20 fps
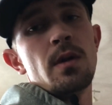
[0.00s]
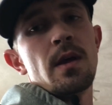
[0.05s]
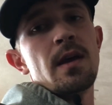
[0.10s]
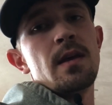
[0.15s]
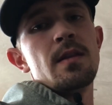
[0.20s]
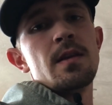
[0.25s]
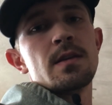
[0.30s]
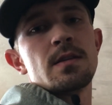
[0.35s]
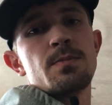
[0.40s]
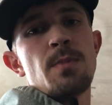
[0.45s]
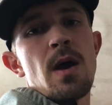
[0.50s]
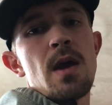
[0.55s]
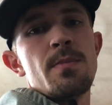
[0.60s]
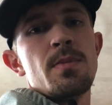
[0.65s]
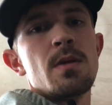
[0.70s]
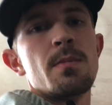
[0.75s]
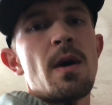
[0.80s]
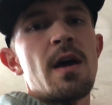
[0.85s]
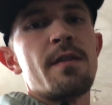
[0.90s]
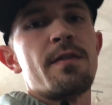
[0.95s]
and this might
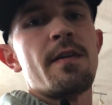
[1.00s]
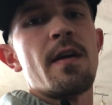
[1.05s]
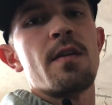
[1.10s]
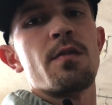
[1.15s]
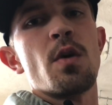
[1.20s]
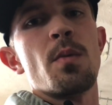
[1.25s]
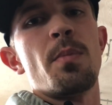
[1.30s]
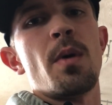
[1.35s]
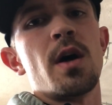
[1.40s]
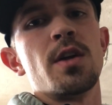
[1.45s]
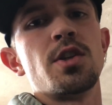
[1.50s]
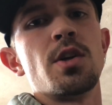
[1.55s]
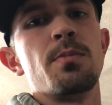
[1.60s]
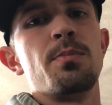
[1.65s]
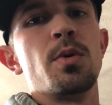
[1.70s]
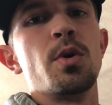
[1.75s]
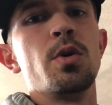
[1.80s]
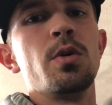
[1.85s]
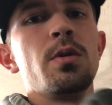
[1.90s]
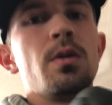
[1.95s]
be my favorite budget
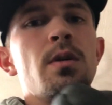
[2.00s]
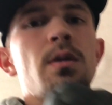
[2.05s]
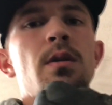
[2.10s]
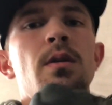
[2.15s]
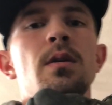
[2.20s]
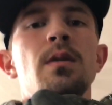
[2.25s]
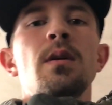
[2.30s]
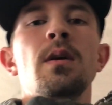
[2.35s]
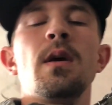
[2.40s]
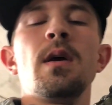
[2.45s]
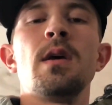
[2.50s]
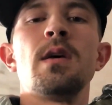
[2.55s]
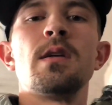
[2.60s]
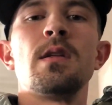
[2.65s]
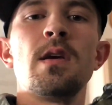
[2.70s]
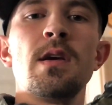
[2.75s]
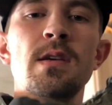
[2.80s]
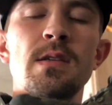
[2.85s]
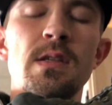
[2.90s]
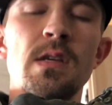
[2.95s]
boot,
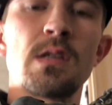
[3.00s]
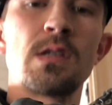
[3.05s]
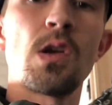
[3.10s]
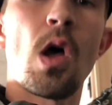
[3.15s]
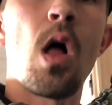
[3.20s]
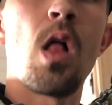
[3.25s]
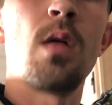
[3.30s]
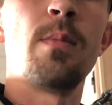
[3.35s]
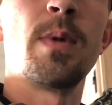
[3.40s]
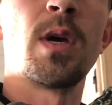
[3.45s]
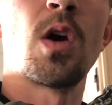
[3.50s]
is the Salomon